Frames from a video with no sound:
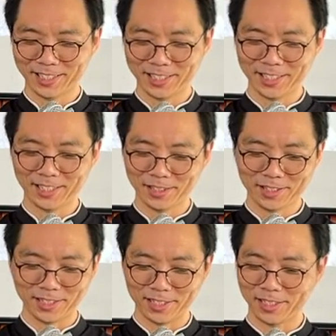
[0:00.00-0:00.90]

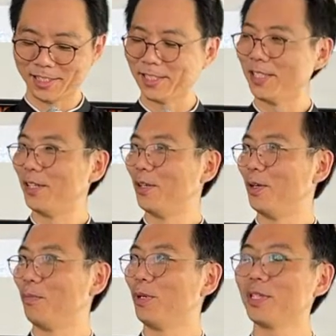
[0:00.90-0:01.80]
Really?
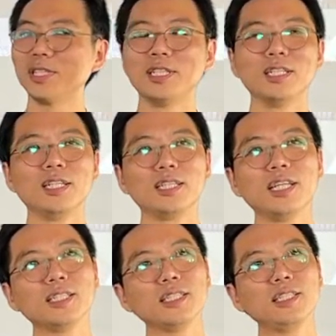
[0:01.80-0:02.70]
But
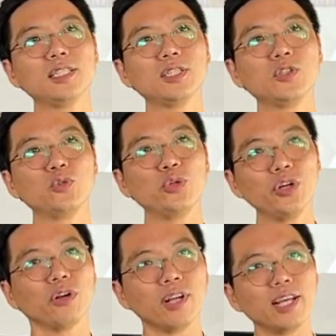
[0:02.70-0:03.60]
that's his
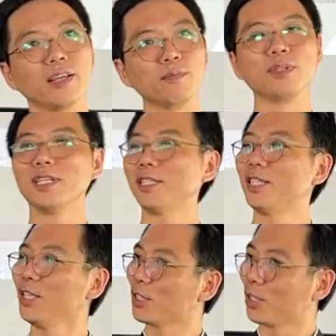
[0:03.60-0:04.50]
real name. Yeah,
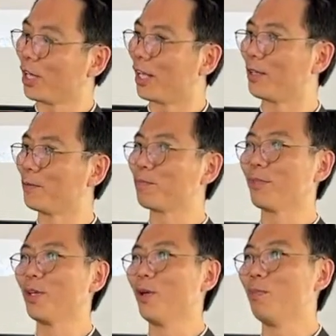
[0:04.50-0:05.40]
seriously.
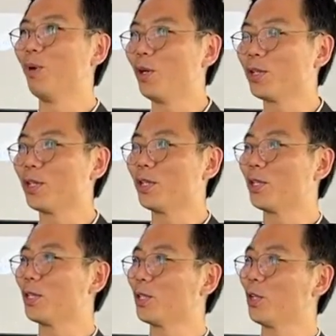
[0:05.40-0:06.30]
But
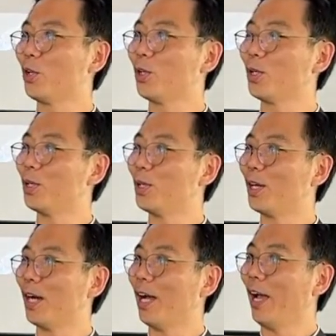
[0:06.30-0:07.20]
the
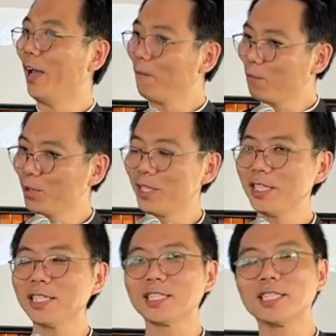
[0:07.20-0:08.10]
happening
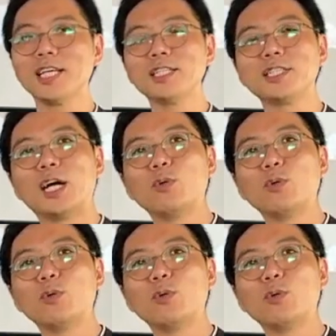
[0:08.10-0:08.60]
changed our